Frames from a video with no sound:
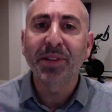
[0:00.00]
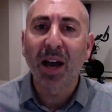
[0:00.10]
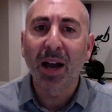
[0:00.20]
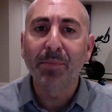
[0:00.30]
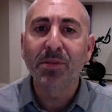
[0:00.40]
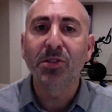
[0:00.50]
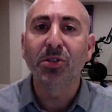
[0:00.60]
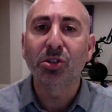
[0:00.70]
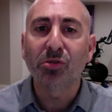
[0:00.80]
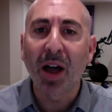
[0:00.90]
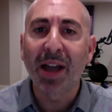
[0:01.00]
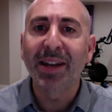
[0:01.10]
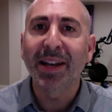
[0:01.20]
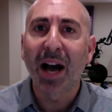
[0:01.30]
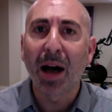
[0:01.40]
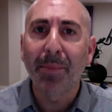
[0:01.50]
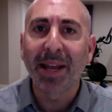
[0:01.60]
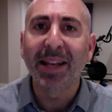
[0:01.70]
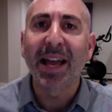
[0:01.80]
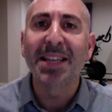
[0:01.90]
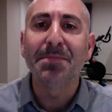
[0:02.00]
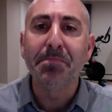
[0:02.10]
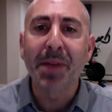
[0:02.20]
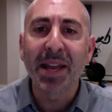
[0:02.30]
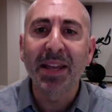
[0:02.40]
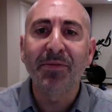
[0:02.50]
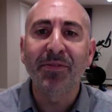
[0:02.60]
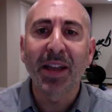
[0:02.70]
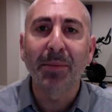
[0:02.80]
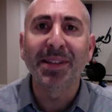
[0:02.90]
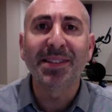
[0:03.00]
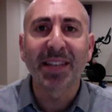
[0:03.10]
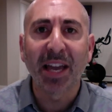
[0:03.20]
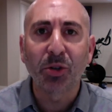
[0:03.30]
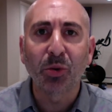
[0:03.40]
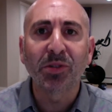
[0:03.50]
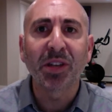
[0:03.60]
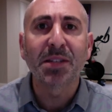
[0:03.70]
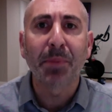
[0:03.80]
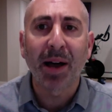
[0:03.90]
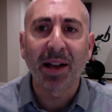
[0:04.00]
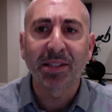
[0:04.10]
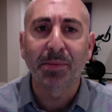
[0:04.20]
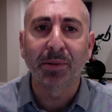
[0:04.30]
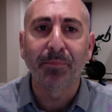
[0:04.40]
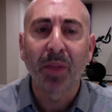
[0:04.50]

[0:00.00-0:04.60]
times to try and accommodate as many family schedules as possible.